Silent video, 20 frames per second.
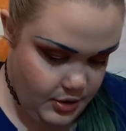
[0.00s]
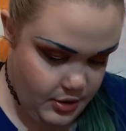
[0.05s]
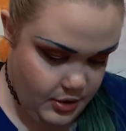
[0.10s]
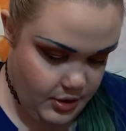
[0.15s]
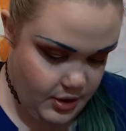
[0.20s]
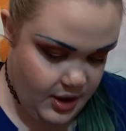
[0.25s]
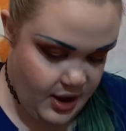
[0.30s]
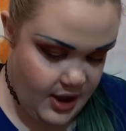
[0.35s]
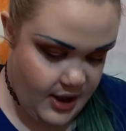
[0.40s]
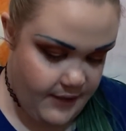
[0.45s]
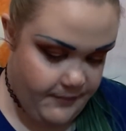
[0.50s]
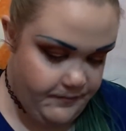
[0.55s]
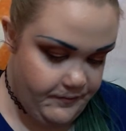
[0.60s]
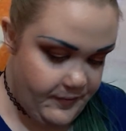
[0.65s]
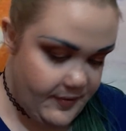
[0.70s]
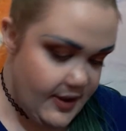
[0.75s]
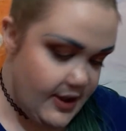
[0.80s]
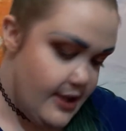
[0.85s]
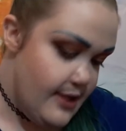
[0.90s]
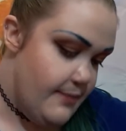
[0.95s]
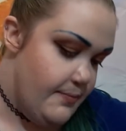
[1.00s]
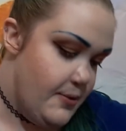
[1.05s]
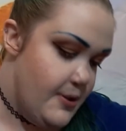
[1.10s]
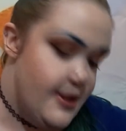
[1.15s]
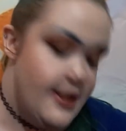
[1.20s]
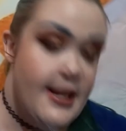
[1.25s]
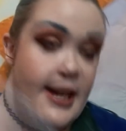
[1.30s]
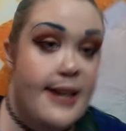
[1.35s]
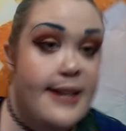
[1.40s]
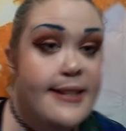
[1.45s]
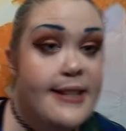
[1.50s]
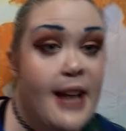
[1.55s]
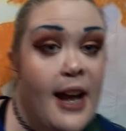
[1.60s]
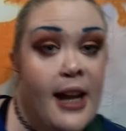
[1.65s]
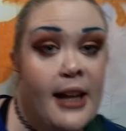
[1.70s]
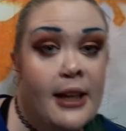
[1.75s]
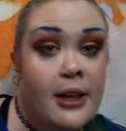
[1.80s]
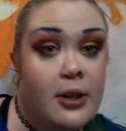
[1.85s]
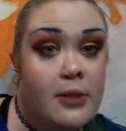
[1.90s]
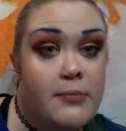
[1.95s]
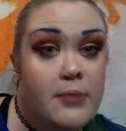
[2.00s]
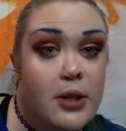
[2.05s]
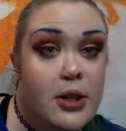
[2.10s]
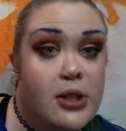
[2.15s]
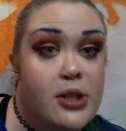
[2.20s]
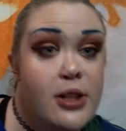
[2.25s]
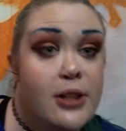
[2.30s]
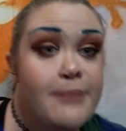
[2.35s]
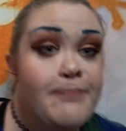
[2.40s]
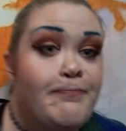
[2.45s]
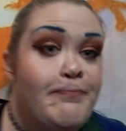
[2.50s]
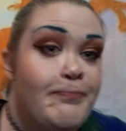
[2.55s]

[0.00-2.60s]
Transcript: Yeah, it's a precise eyeliner brush,